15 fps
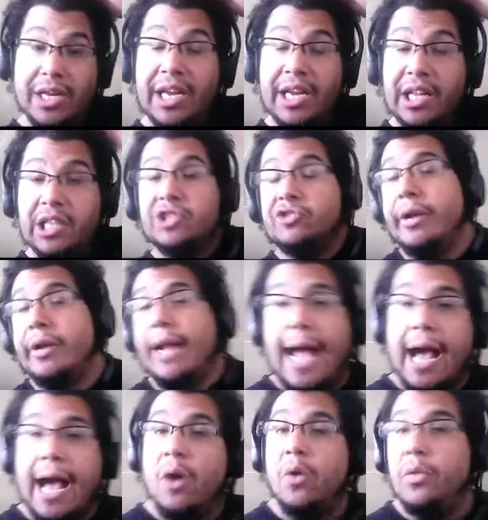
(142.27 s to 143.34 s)
illustrate
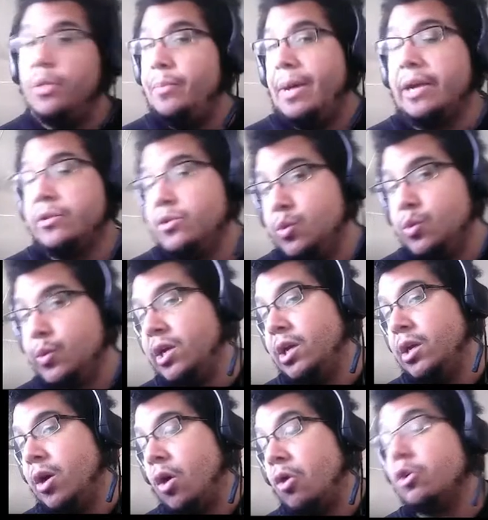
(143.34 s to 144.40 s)
how the patterns we
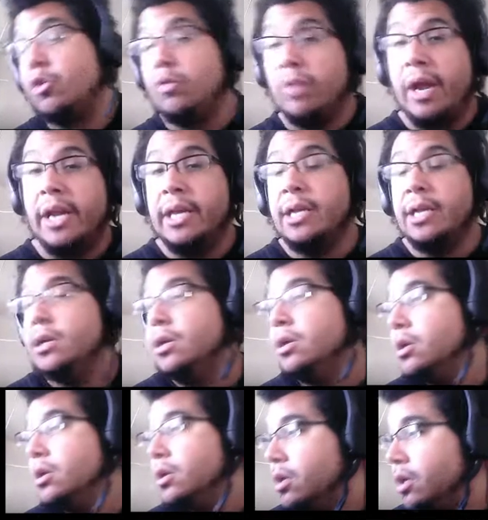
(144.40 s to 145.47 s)
are creating
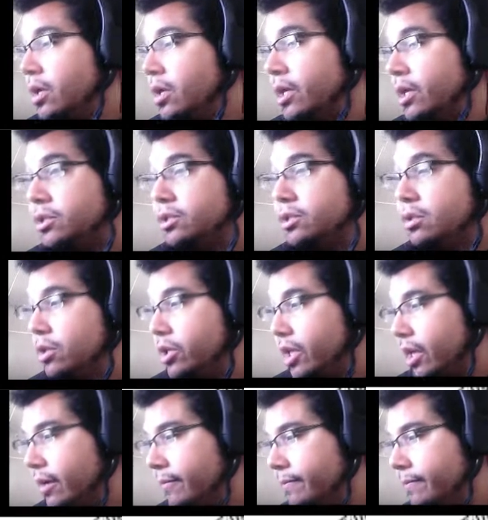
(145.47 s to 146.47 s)
is looking.